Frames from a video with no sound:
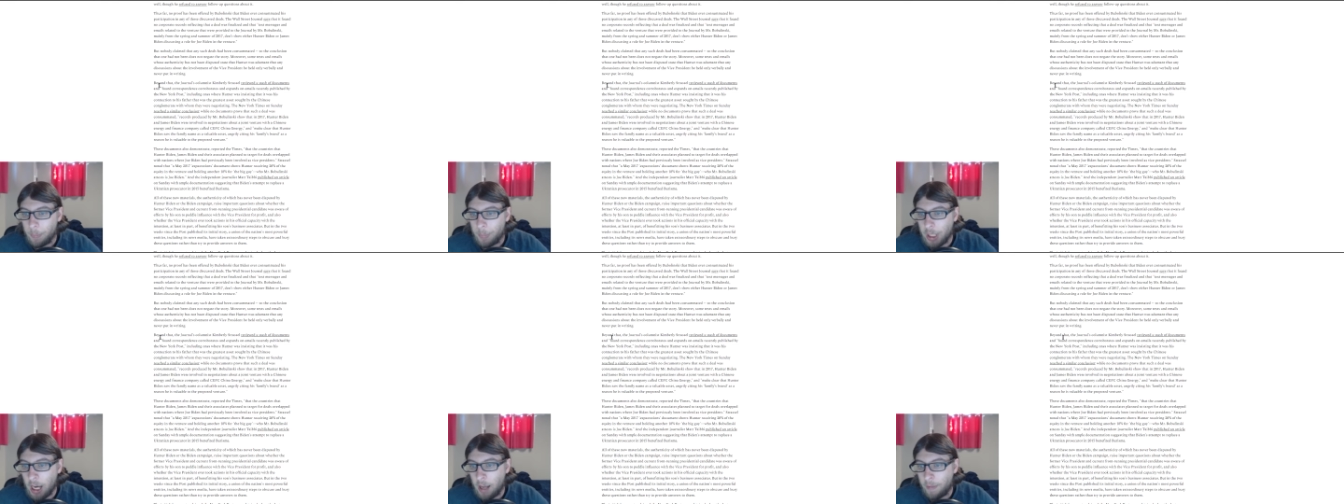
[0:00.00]

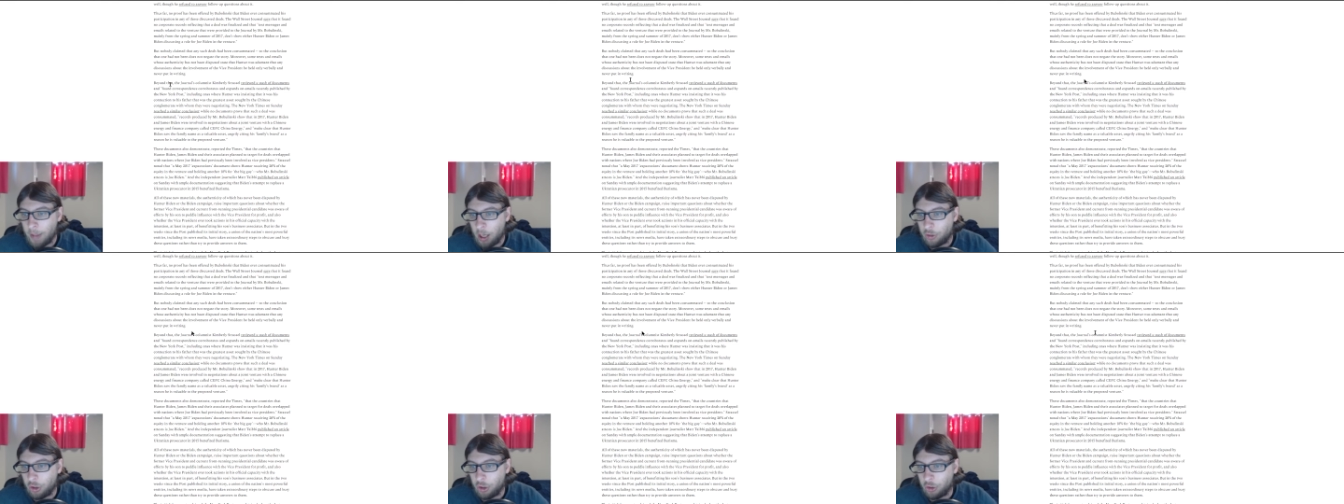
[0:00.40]
Beyond
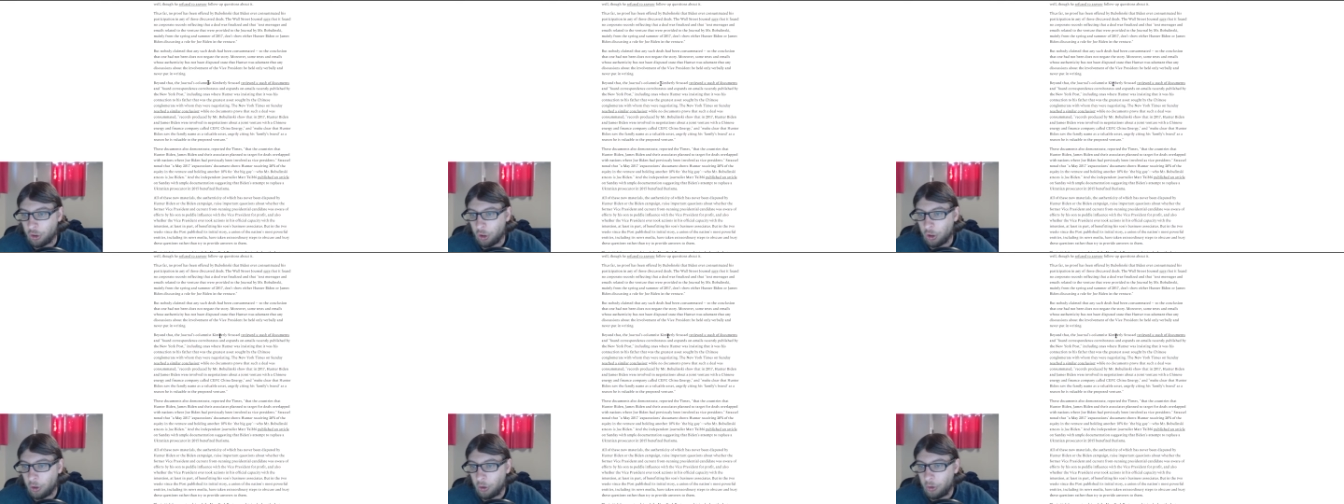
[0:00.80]
that, the
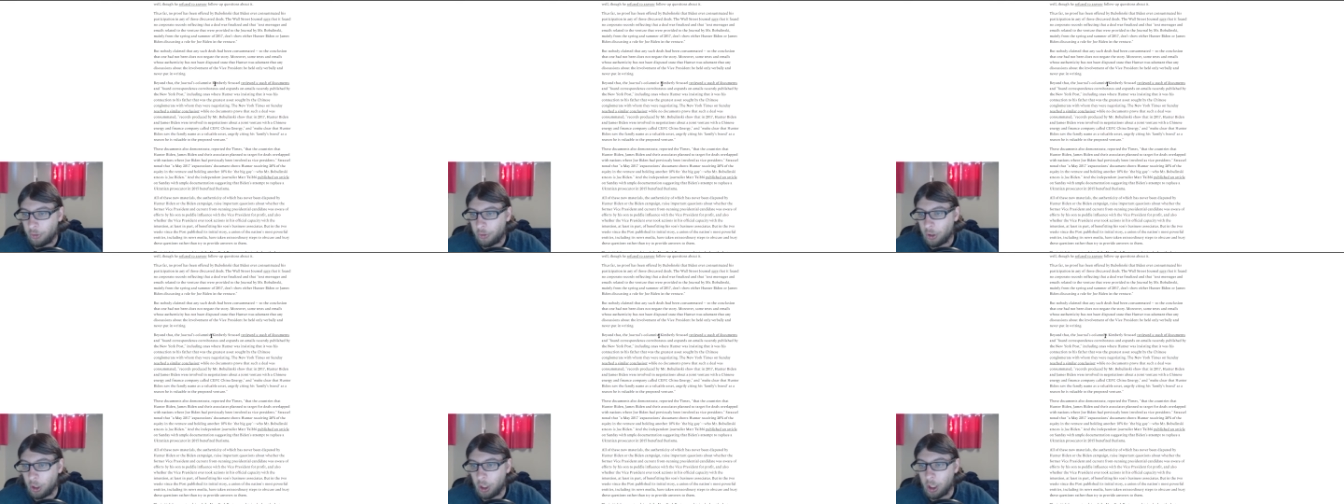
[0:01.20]

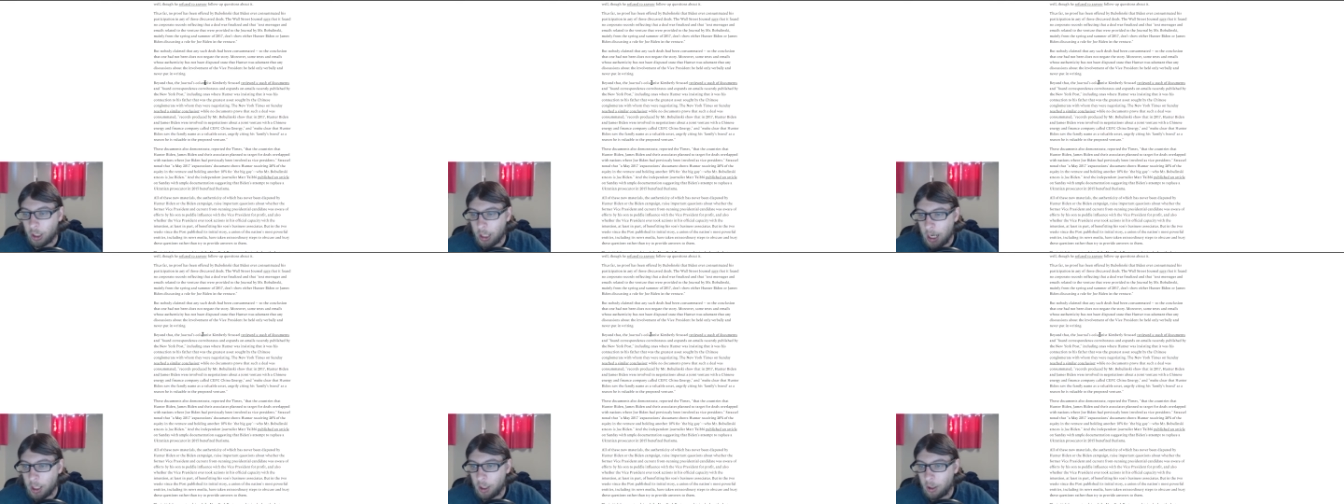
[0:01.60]
journal's
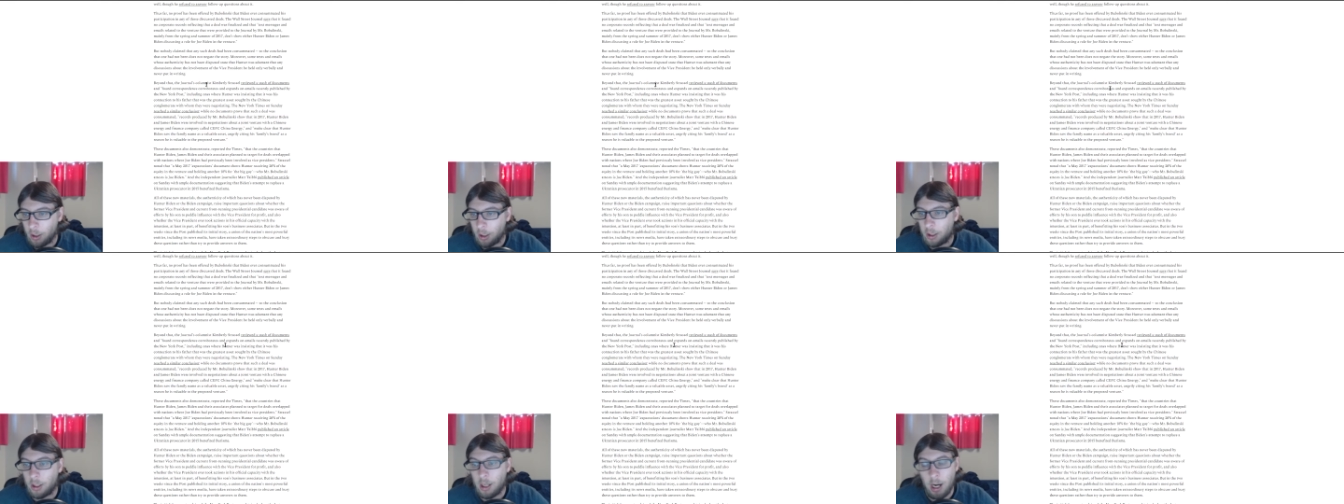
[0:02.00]

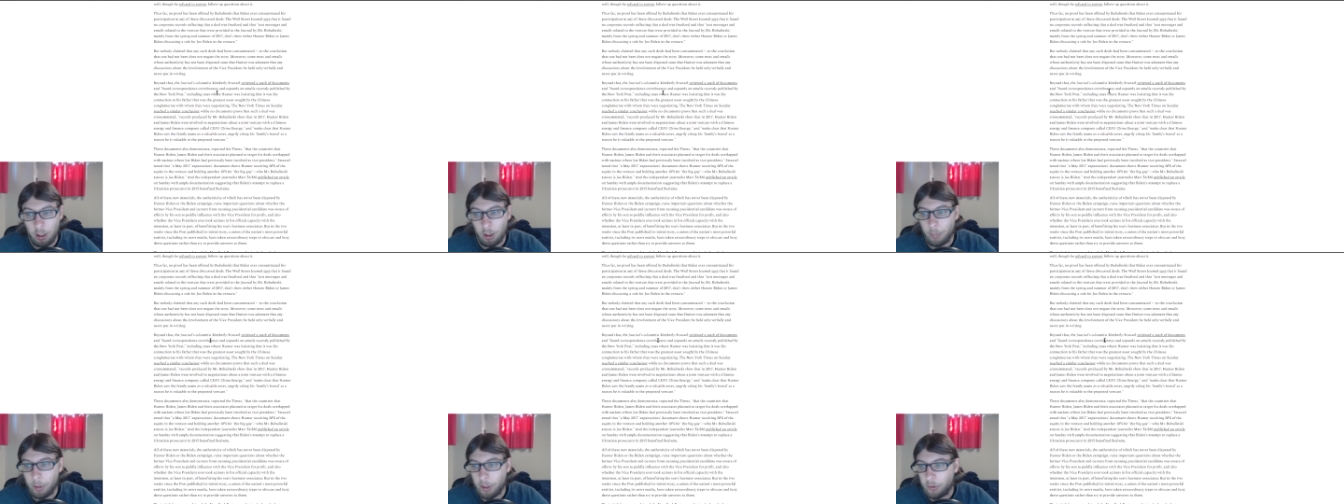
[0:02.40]

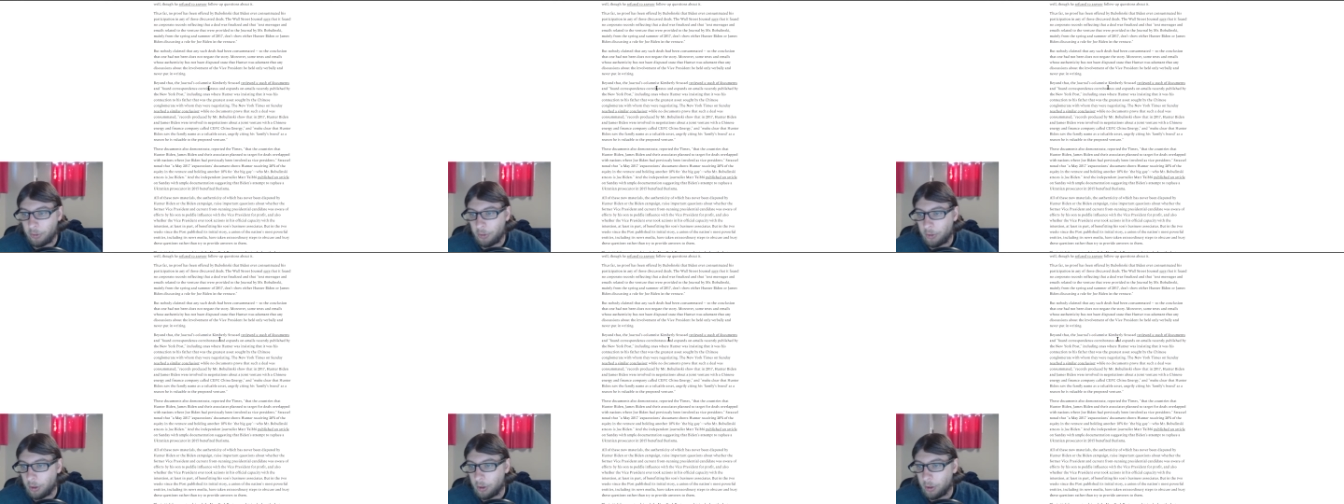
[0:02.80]

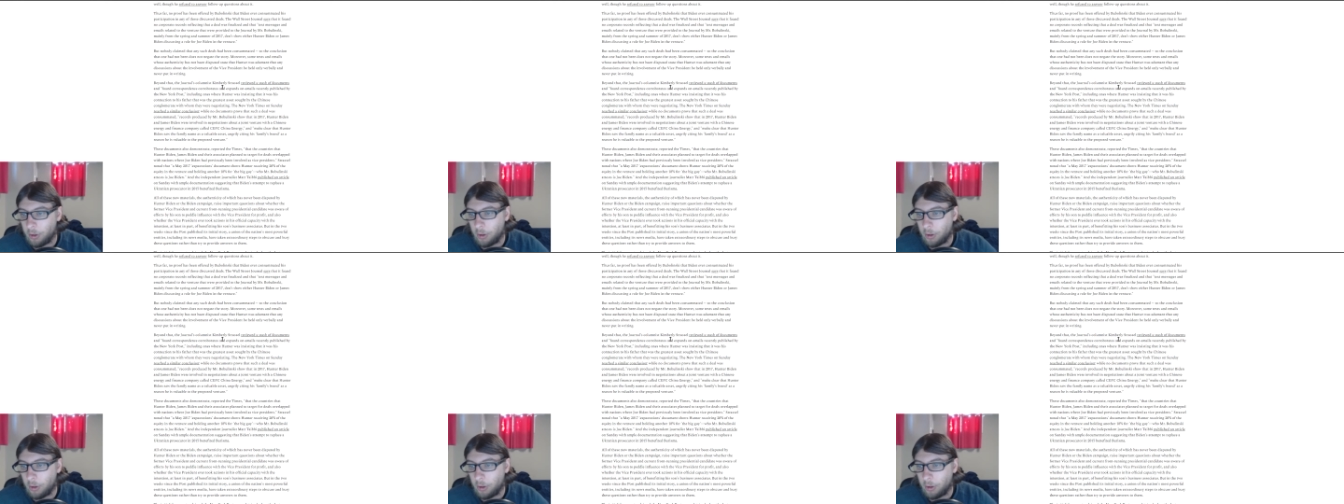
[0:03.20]
columnist,